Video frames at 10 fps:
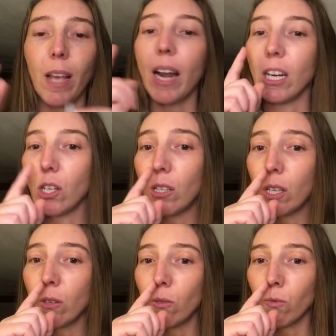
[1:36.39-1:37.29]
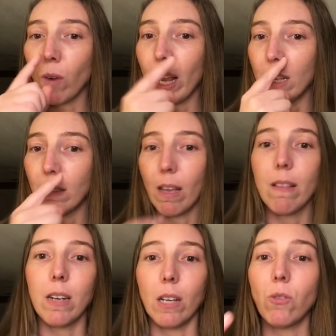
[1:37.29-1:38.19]
and it just goes right inside
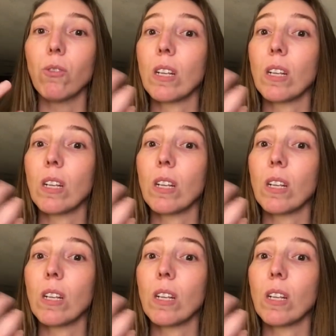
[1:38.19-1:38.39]
the nostrils,